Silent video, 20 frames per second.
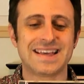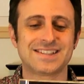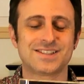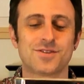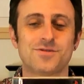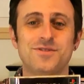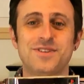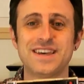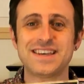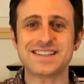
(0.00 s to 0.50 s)

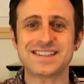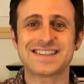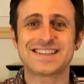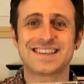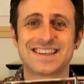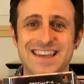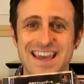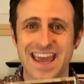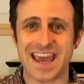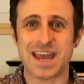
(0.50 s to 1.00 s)
So
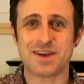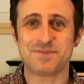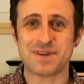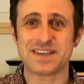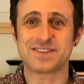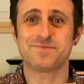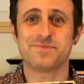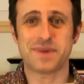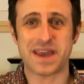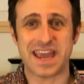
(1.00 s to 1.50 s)
this game
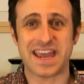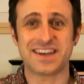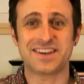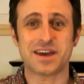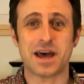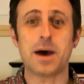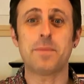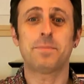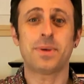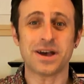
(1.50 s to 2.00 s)
has
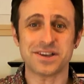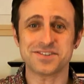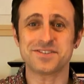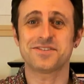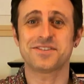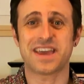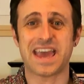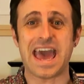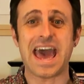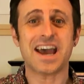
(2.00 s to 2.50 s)
made a
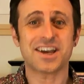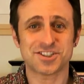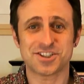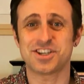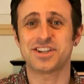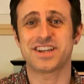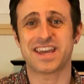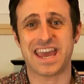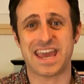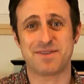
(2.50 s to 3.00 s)
puzzle
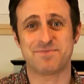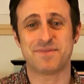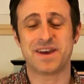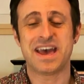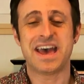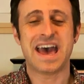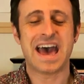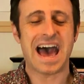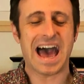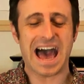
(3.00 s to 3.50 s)
action game
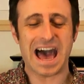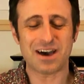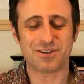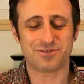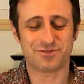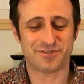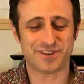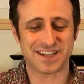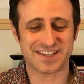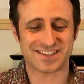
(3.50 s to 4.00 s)

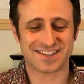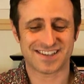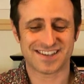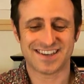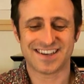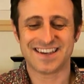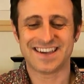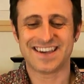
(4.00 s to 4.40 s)
out of it.